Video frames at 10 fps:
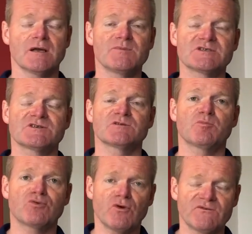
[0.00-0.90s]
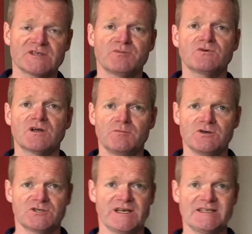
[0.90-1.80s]
A business is a profitable
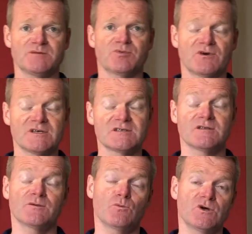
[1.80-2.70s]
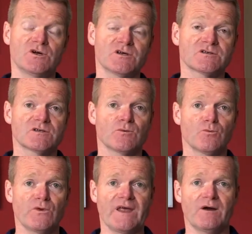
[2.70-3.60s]
commercial enterprise that works
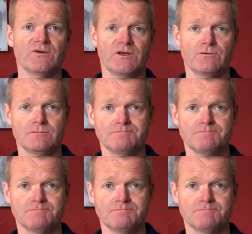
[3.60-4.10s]
without you.